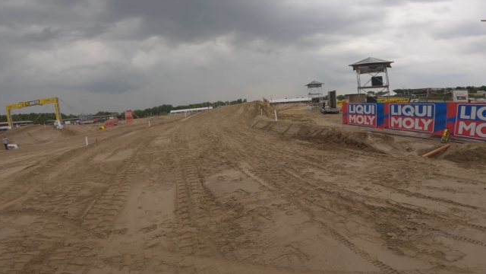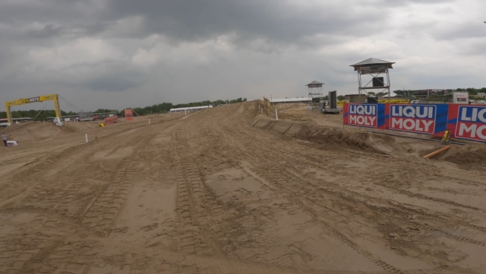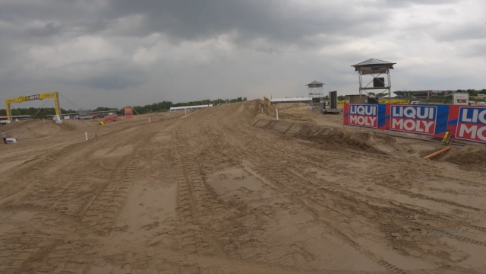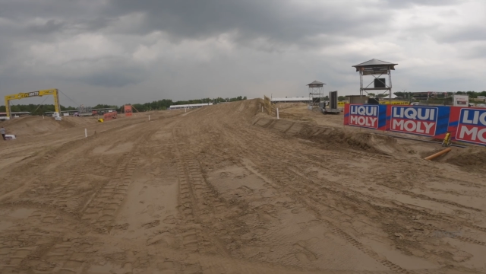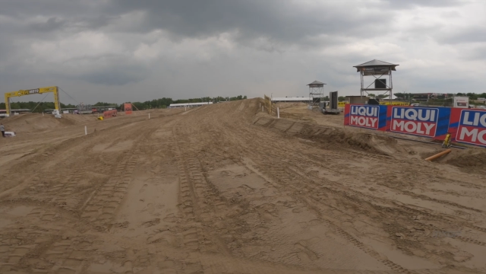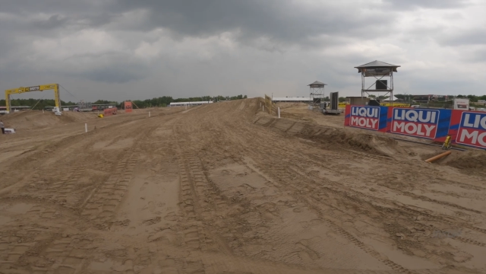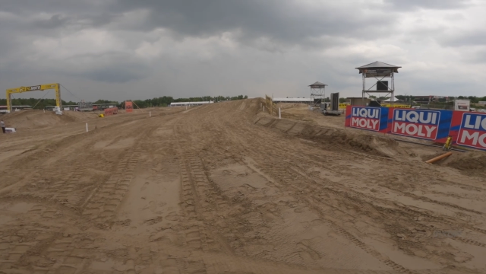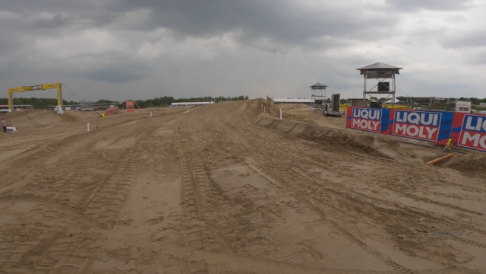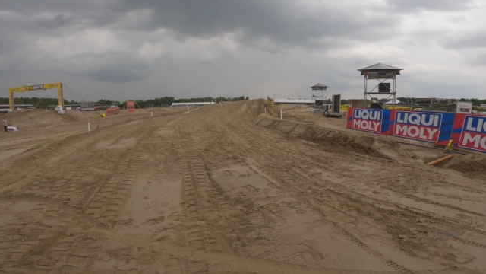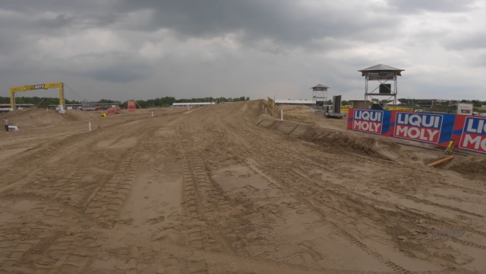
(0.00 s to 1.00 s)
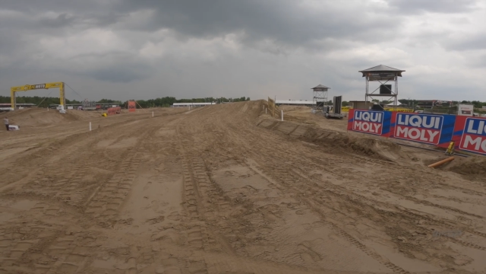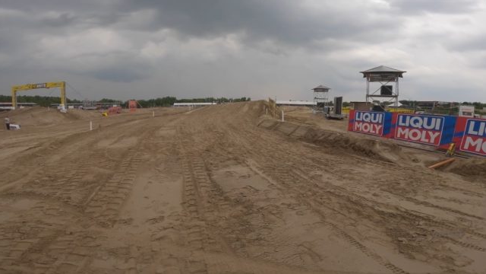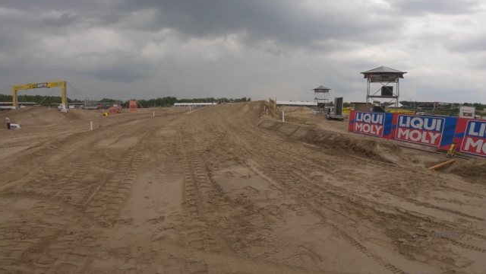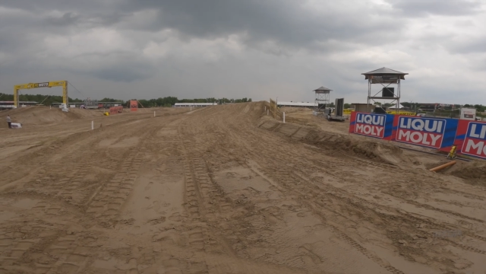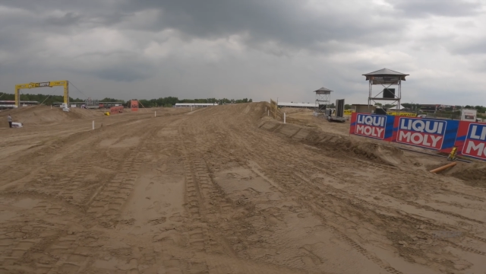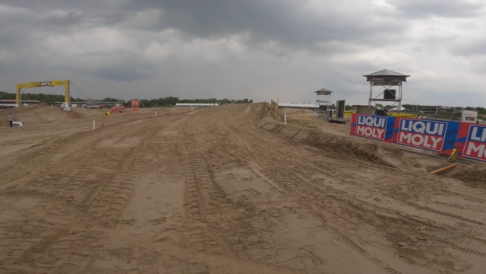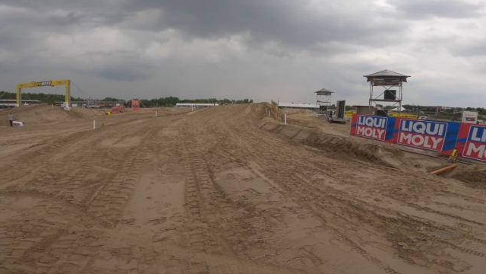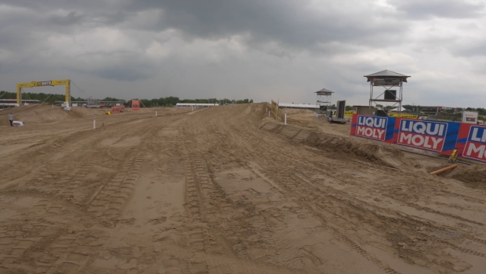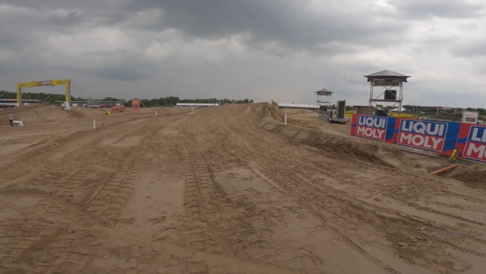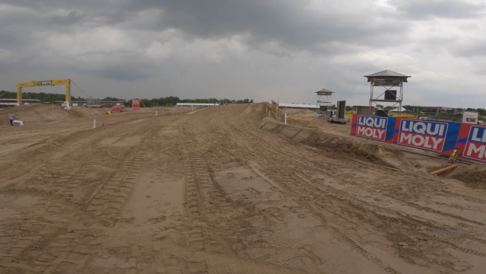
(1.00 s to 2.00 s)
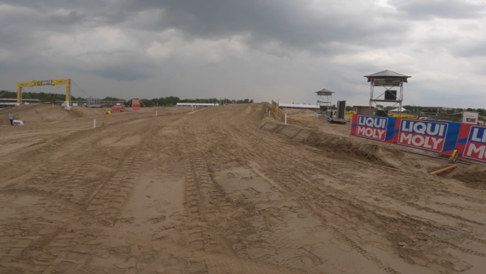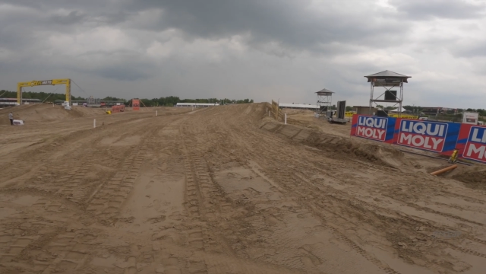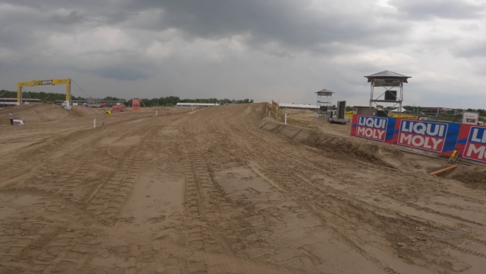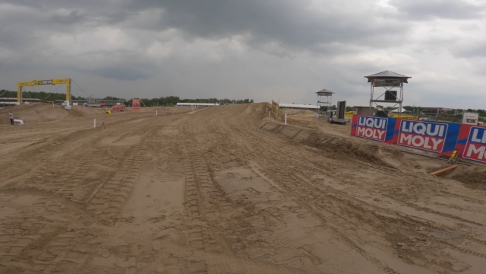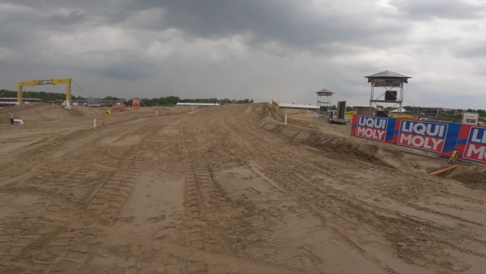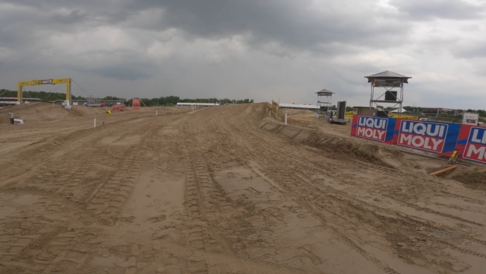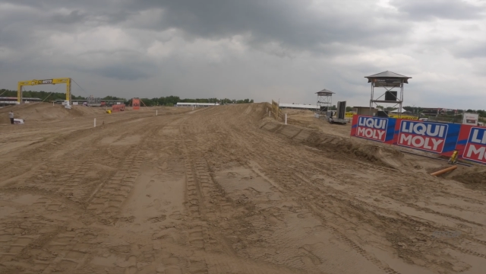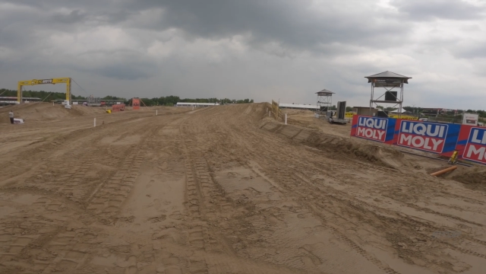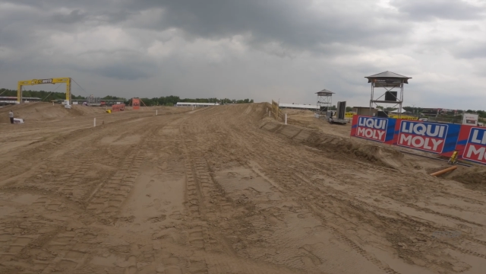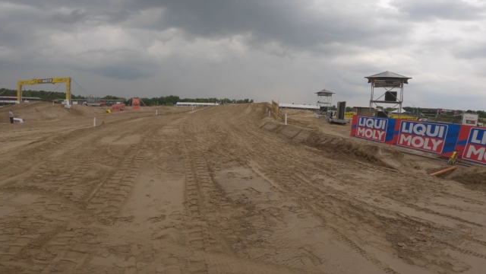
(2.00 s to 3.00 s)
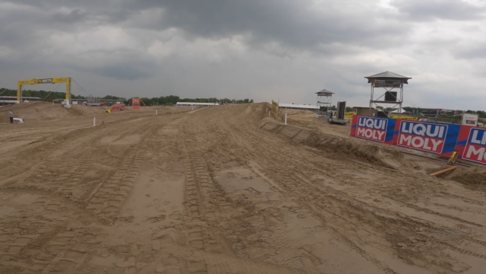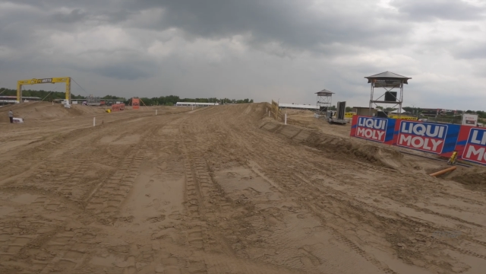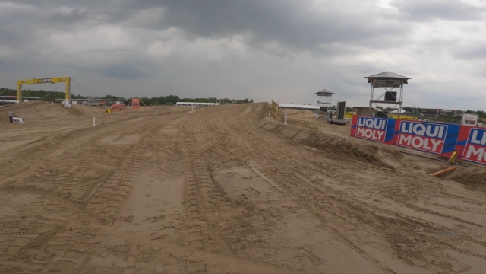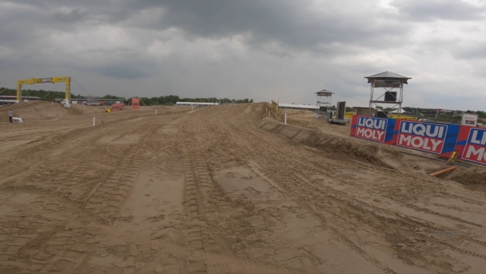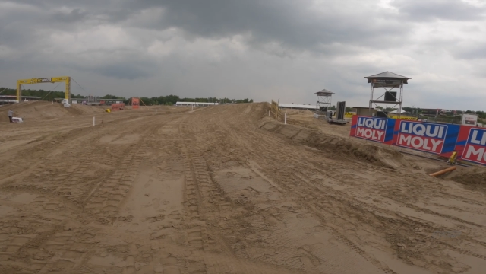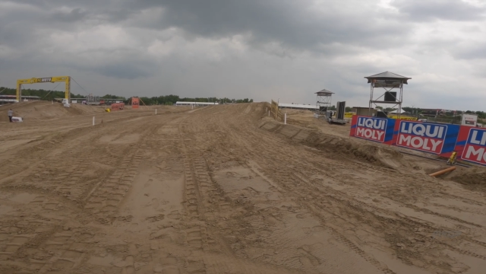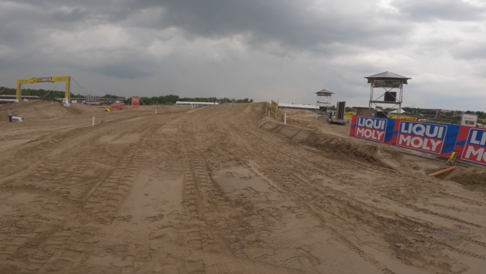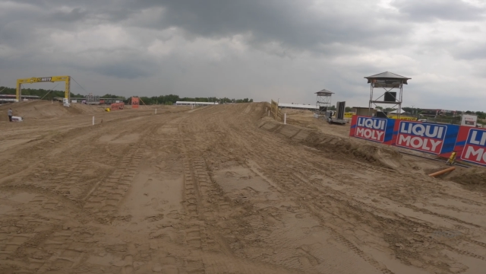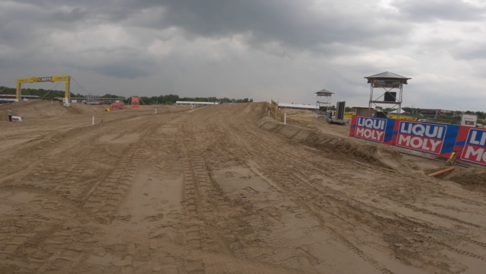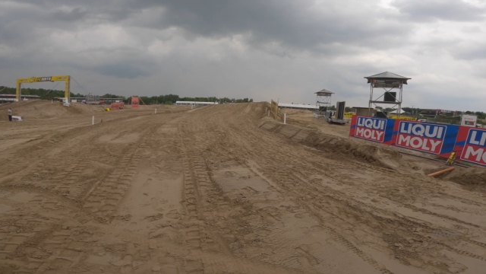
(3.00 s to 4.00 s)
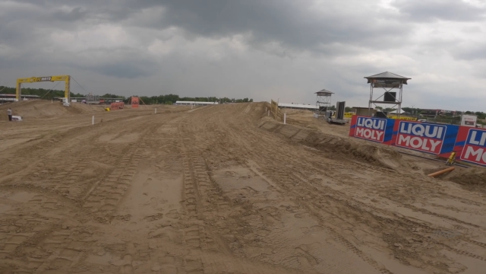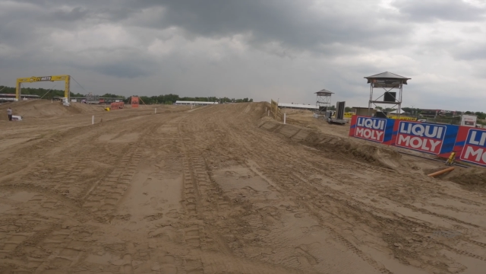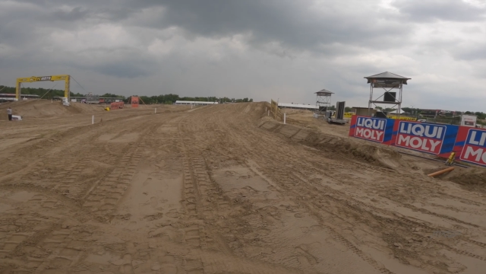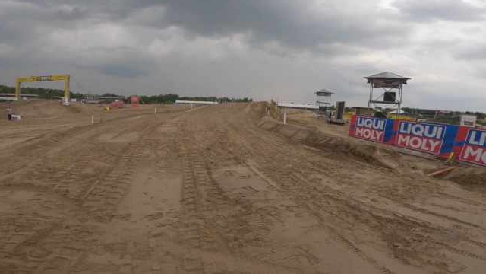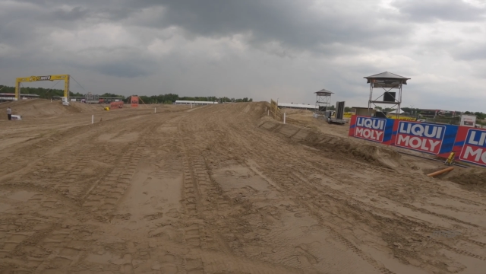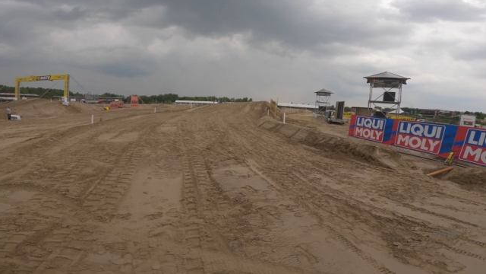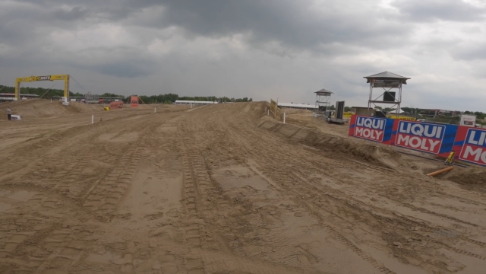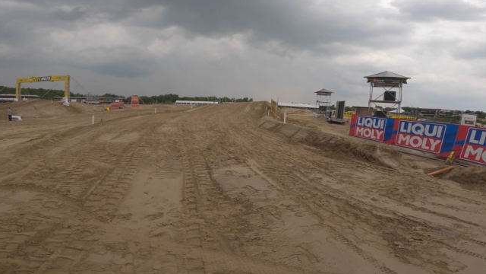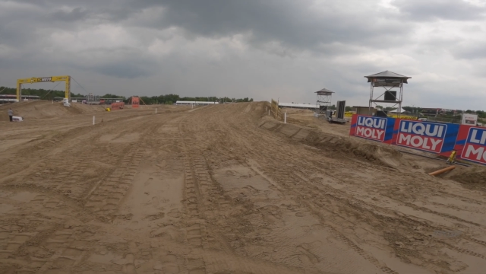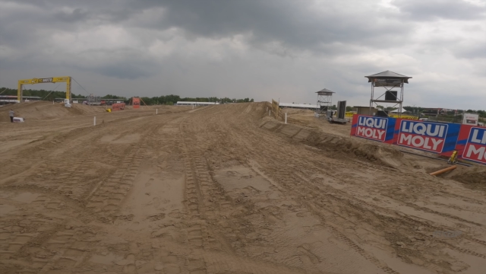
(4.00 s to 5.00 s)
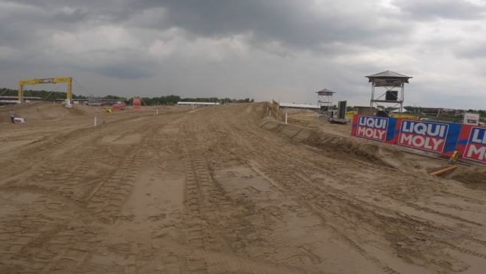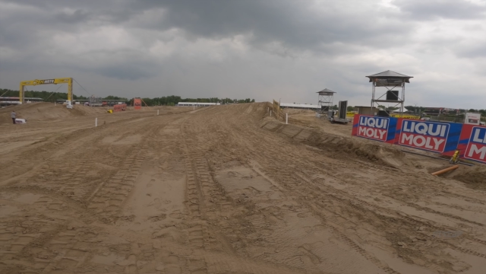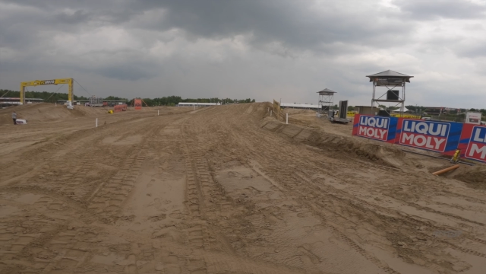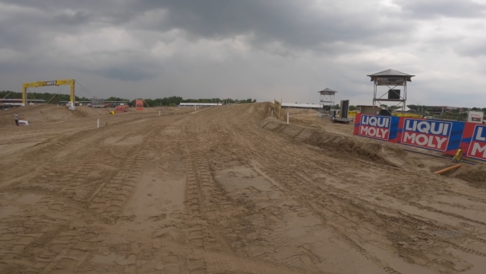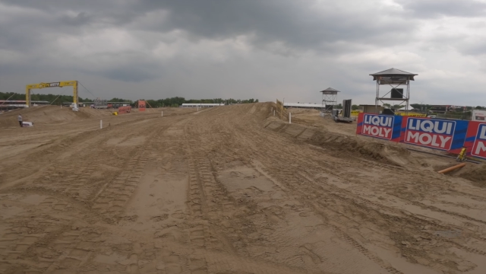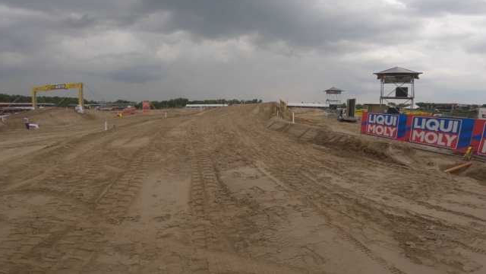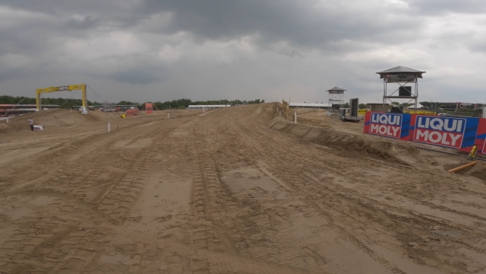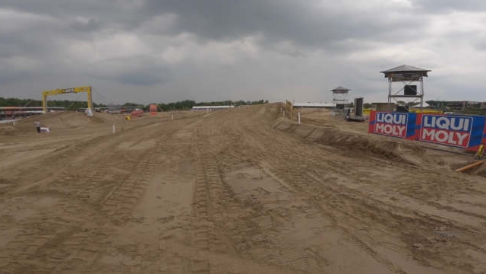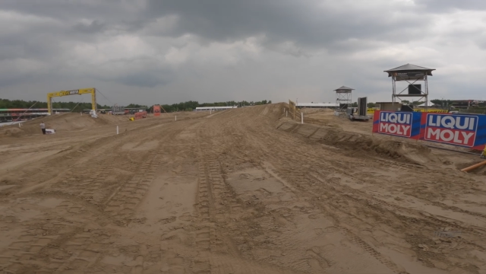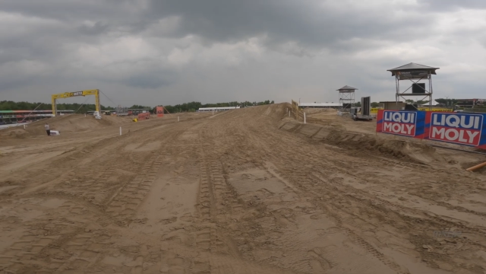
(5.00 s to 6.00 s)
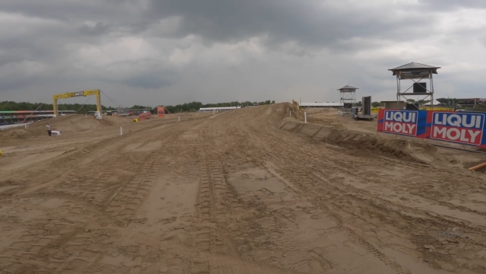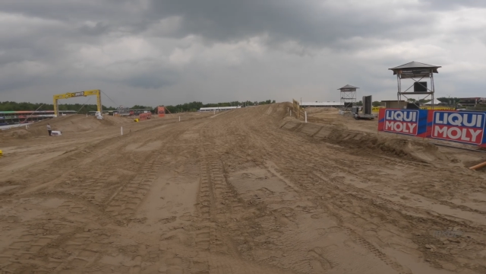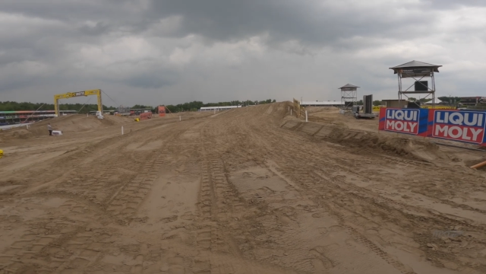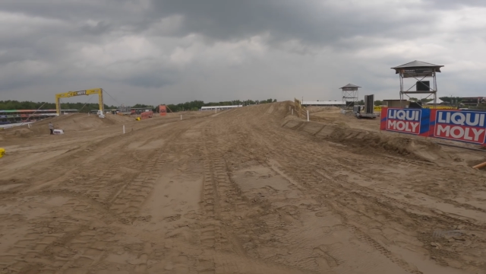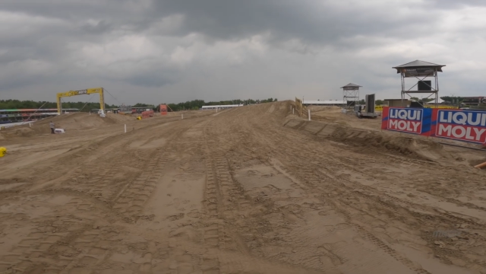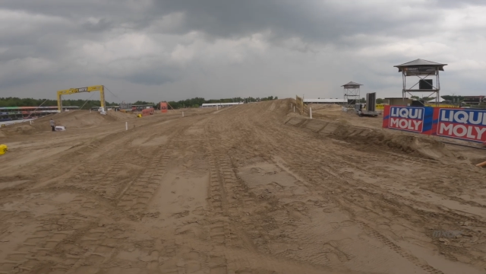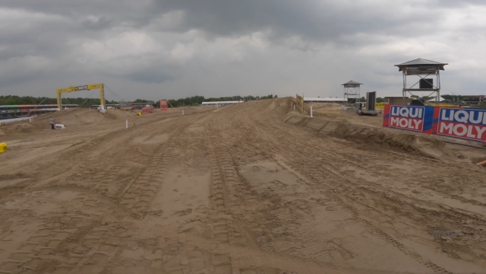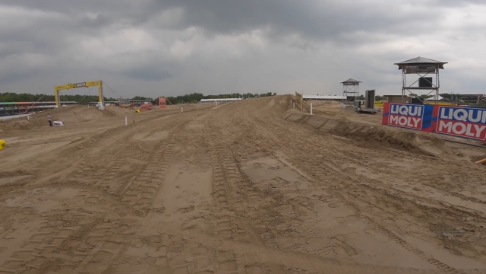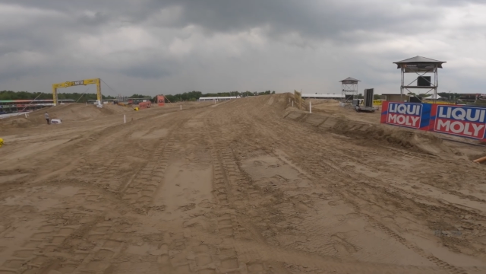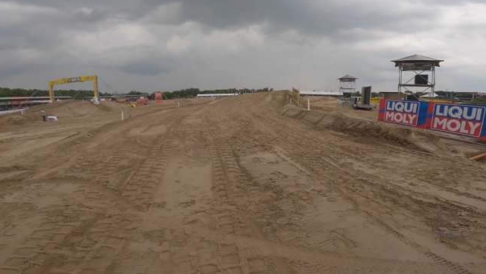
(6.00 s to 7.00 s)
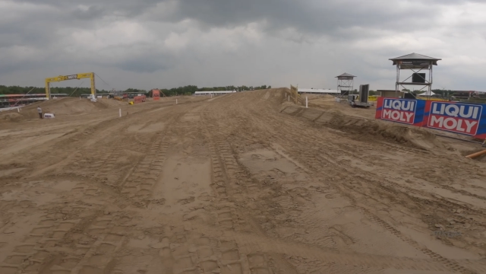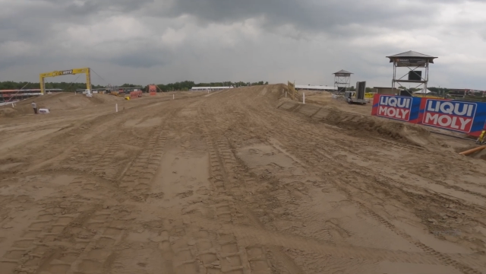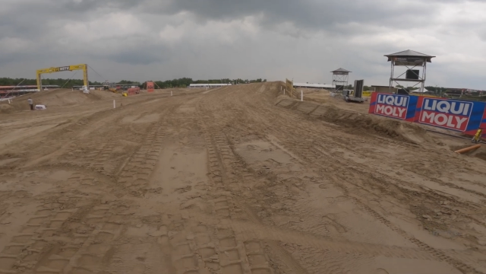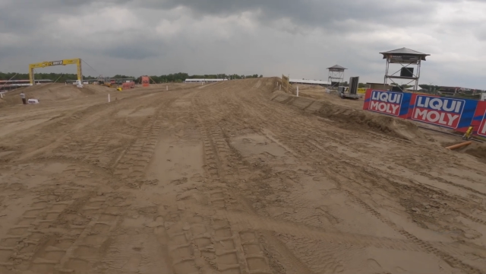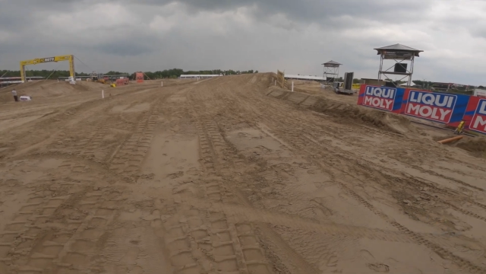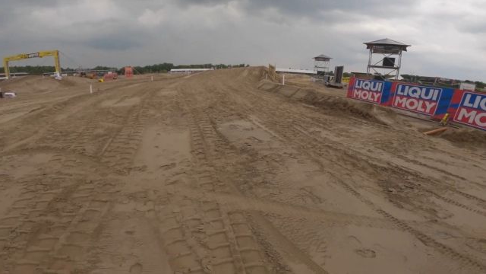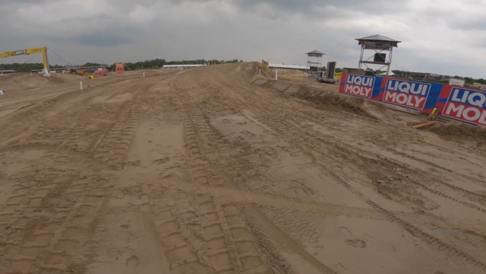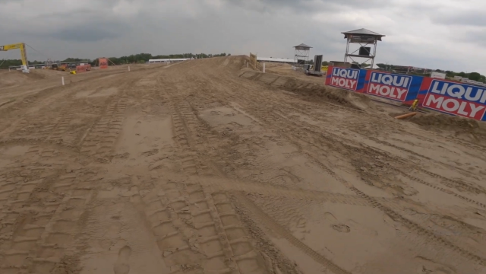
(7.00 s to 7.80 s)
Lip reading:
Nobody's mouth can be seen.